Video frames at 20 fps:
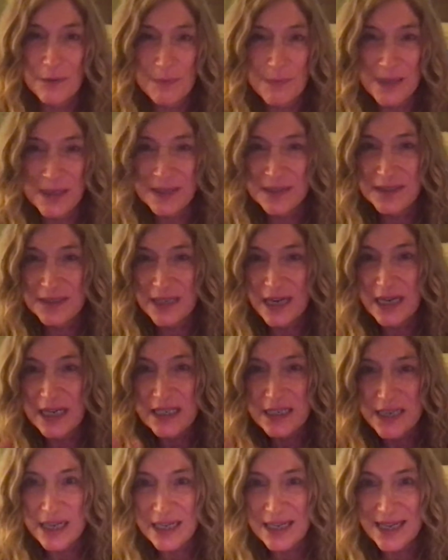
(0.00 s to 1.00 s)
means that
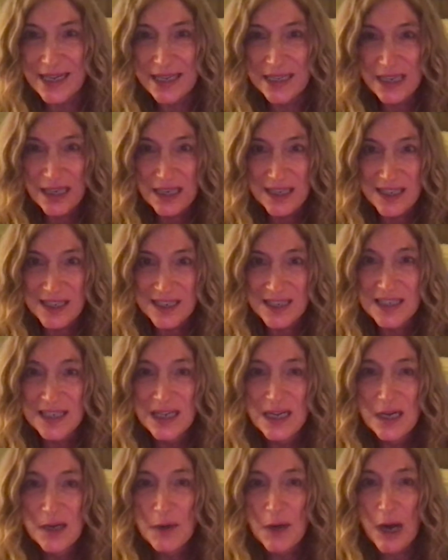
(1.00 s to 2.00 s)
ta and ka
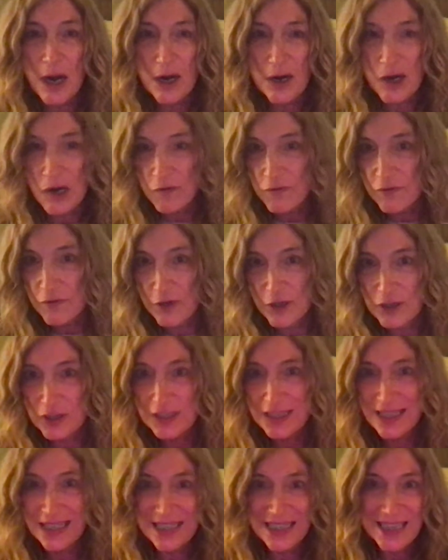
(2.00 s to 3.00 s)
are first
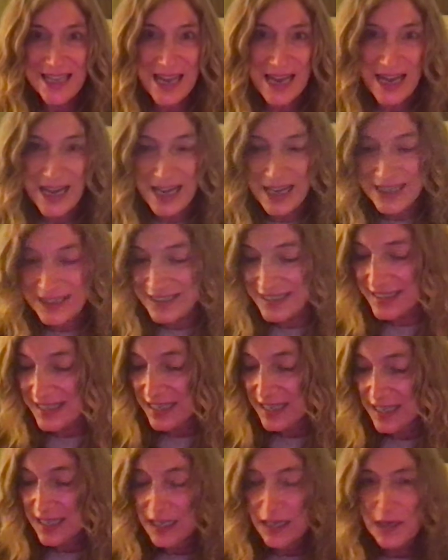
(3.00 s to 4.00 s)
and last,
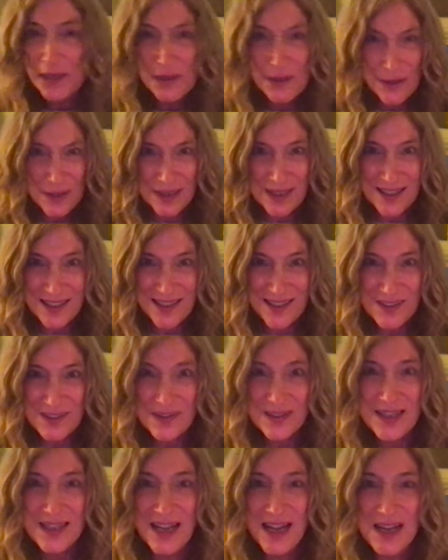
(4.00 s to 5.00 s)

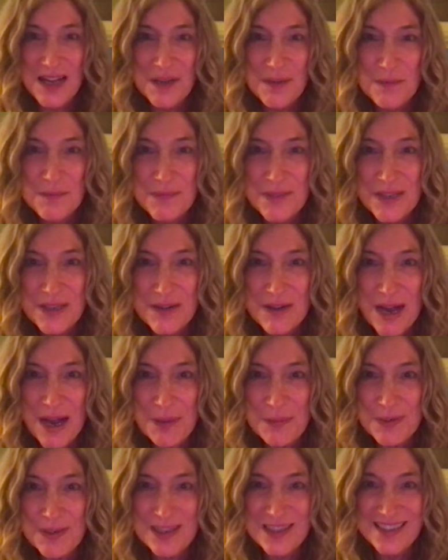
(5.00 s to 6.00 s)
the
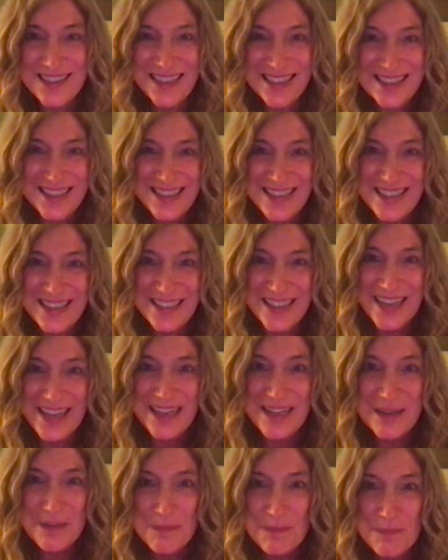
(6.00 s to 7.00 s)
grammar doesn't like
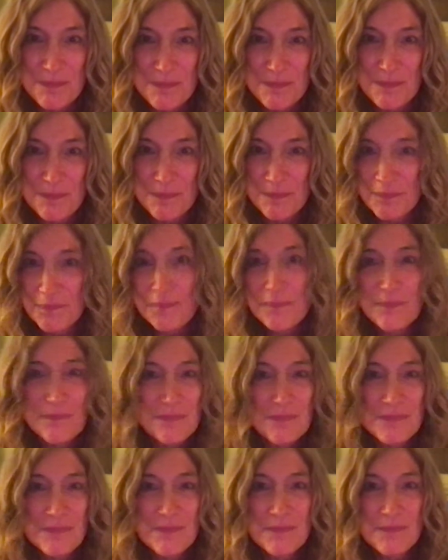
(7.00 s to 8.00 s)

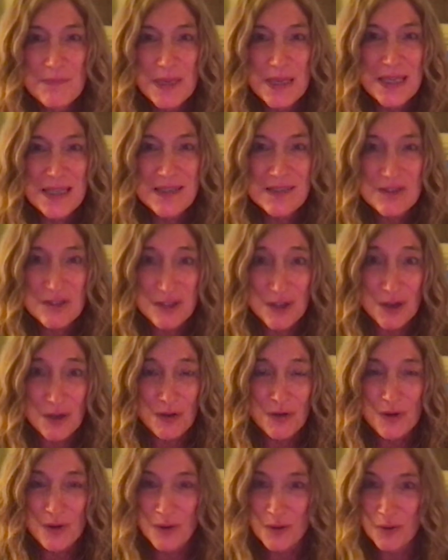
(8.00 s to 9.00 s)
being
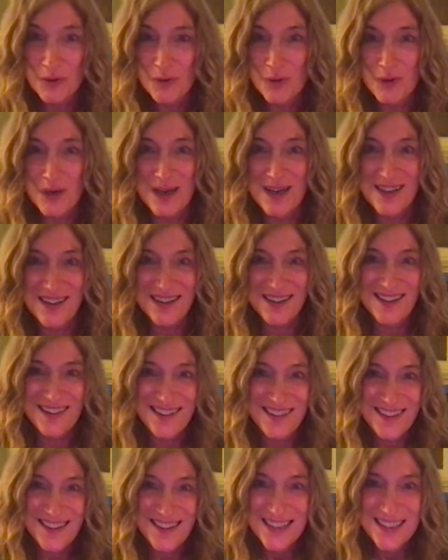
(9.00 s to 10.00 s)
so
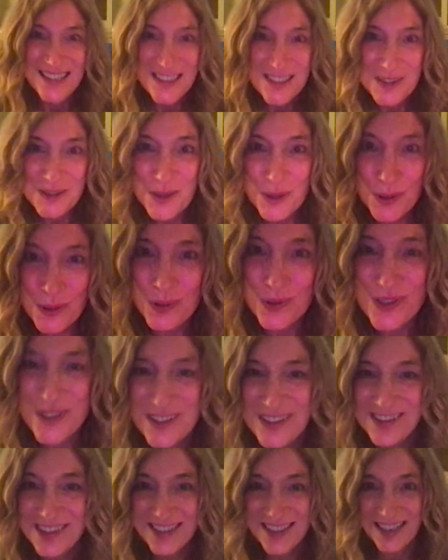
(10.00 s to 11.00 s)

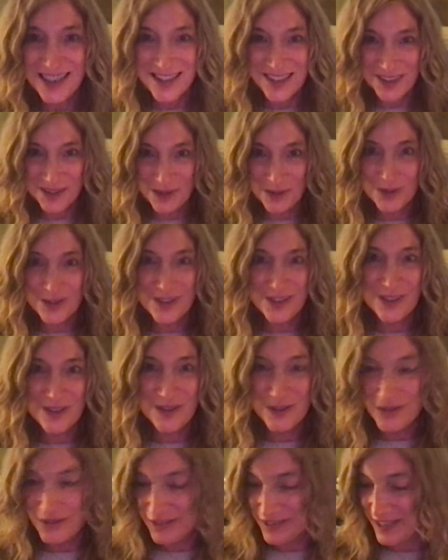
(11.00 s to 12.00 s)

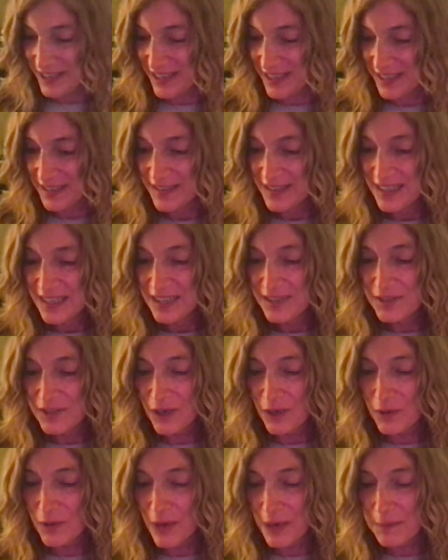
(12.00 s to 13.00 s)
loosey-goosey.
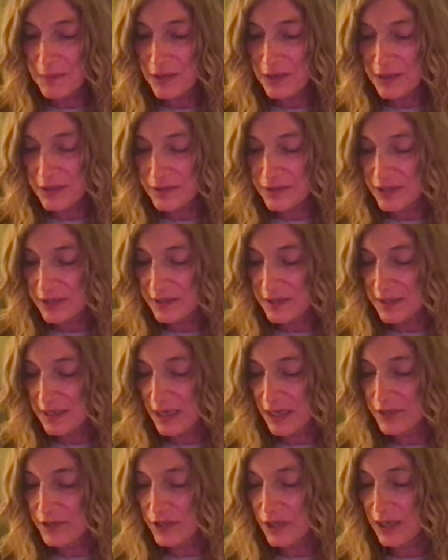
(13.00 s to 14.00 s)
So I'm going to just
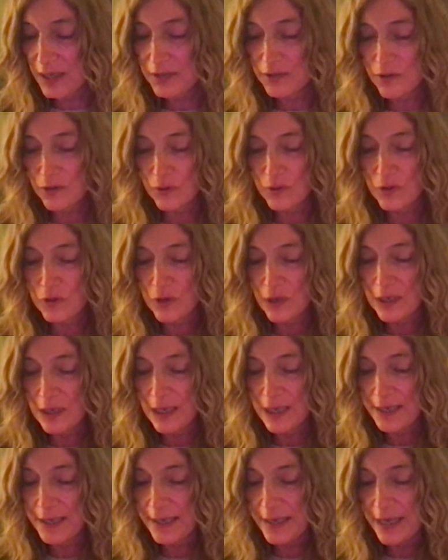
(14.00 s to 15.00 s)
touch on a sutra.
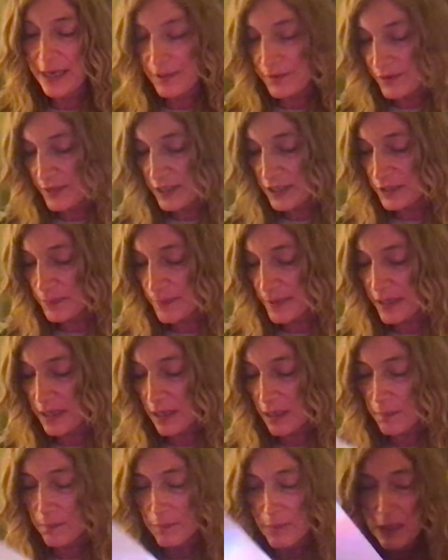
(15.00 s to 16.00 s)
And again, these
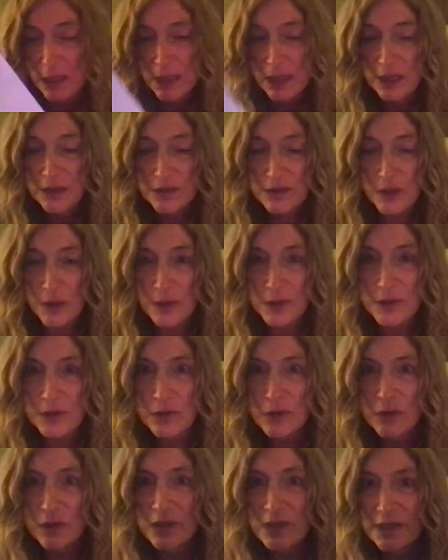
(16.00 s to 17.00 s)
become so
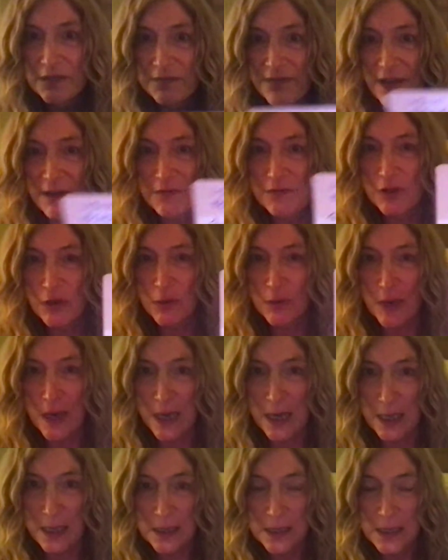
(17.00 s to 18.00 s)
intuitive after a
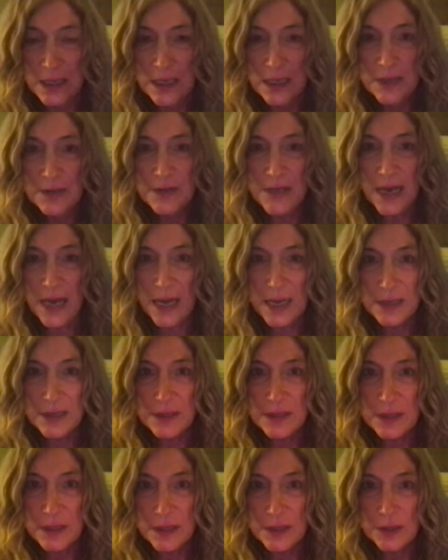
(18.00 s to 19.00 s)
while that
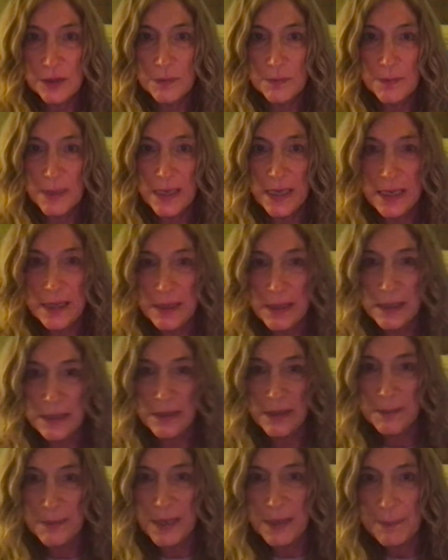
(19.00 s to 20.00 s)
they
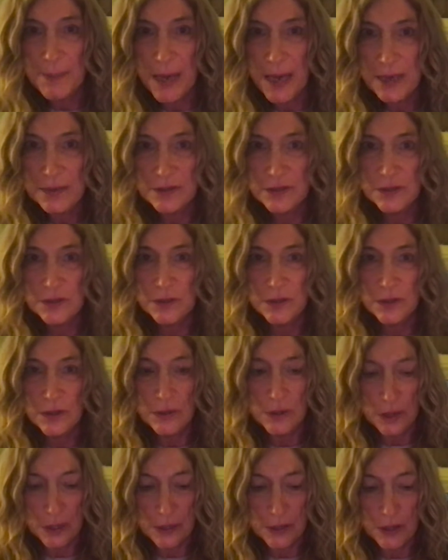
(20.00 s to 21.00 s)
may pass
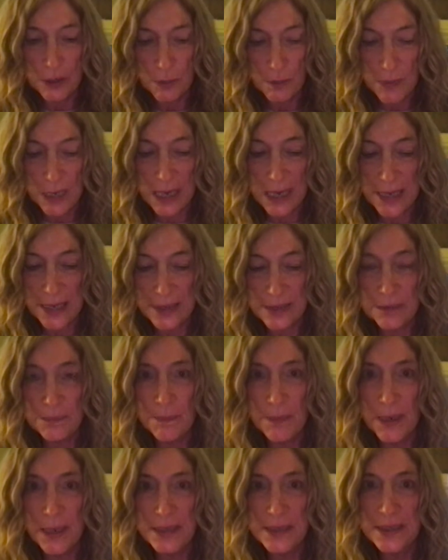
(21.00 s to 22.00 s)
in your mind,
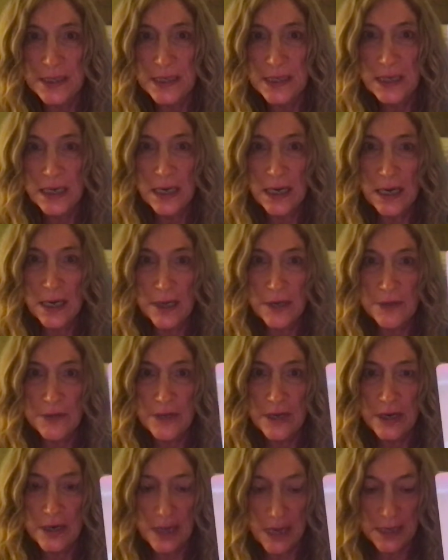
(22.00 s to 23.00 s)
but
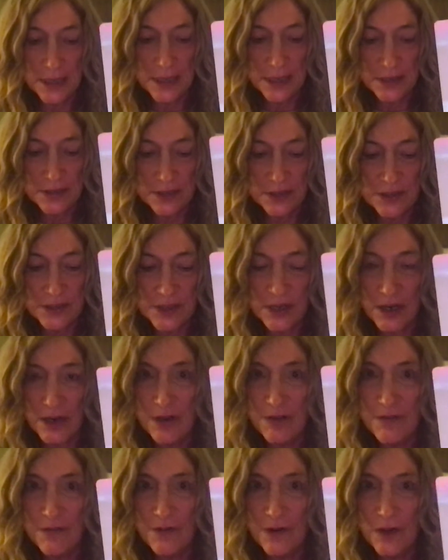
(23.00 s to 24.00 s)
they're not necessary
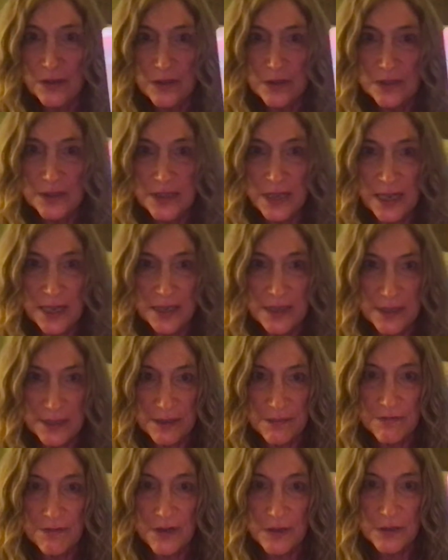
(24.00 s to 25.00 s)
for understanding the
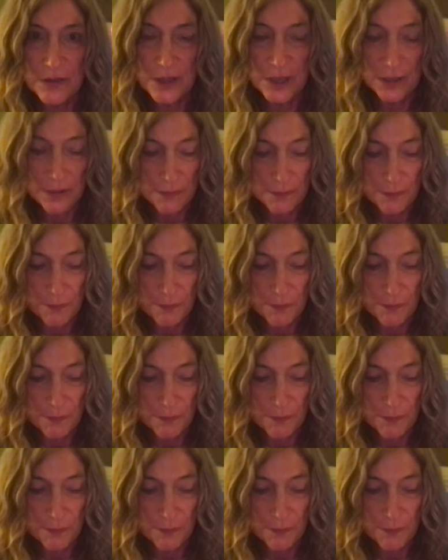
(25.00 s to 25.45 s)
function.